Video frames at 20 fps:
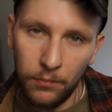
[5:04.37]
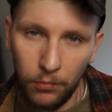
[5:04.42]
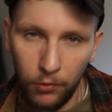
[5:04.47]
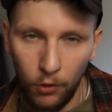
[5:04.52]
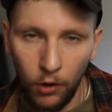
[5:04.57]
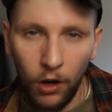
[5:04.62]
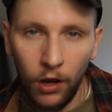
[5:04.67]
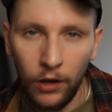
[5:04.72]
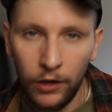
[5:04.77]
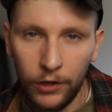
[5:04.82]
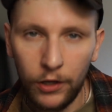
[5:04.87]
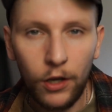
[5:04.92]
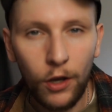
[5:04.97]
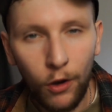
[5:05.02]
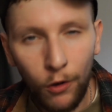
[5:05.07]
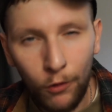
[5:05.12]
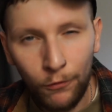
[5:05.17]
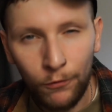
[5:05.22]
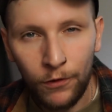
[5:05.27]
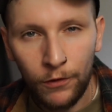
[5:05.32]
broad
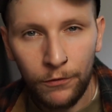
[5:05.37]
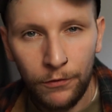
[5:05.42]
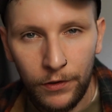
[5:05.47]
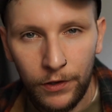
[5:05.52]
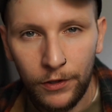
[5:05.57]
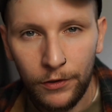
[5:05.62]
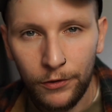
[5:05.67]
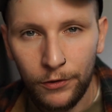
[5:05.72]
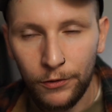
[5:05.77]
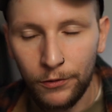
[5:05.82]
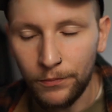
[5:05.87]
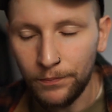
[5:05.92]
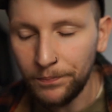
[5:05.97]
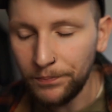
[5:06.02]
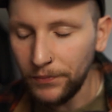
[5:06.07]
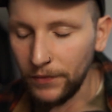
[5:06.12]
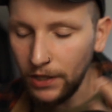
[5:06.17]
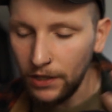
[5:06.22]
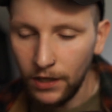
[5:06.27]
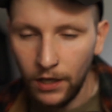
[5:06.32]
overview
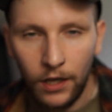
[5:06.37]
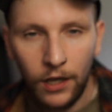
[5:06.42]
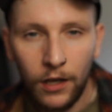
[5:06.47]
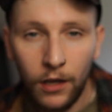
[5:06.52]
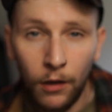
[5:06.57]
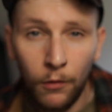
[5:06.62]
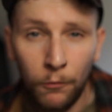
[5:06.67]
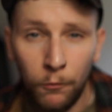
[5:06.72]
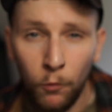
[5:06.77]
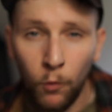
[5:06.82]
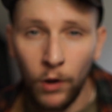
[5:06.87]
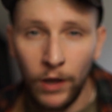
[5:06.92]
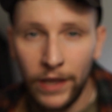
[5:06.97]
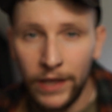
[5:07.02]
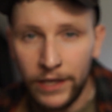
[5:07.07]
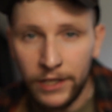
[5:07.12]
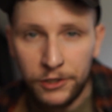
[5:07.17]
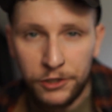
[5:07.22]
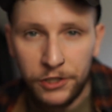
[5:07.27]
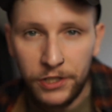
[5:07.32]
of what
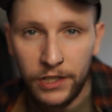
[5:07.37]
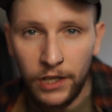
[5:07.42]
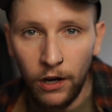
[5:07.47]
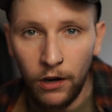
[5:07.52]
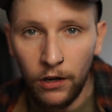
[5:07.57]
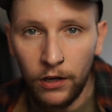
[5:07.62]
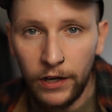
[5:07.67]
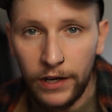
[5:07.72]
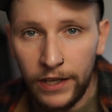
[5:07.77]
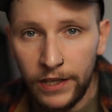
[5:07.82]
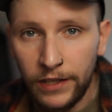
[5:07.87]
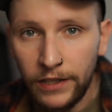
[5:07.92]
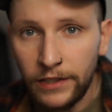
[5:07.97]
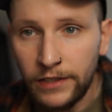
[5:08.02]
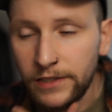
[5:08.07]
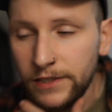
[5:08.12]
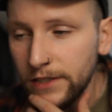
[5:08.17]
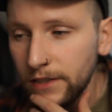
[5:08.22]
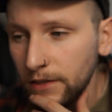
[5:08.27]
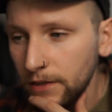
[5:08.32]
HDR is.